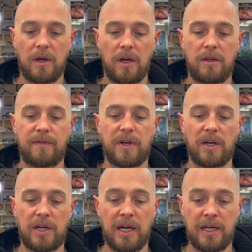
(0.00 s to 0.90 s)
You've
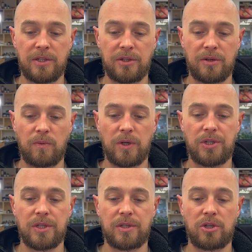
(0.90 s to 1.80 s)
got catagen,
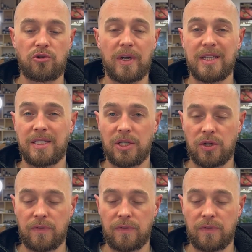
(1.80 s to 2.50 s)
which is the transition